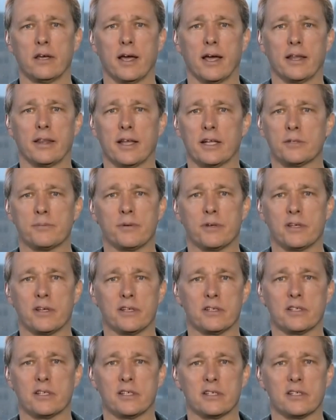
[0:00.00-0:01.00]
and that's been
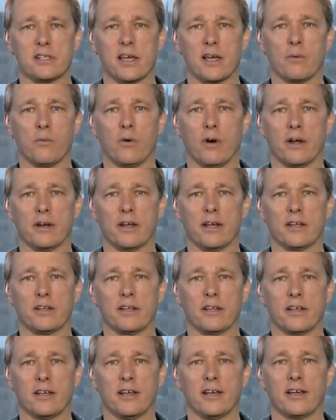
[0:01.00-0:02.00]
since day one.
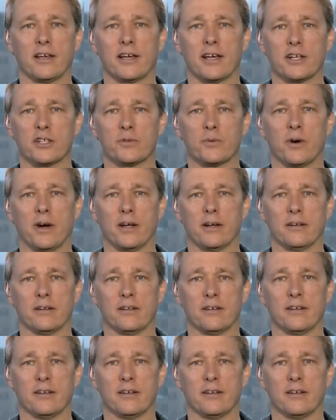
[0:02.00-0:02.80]
And guess what?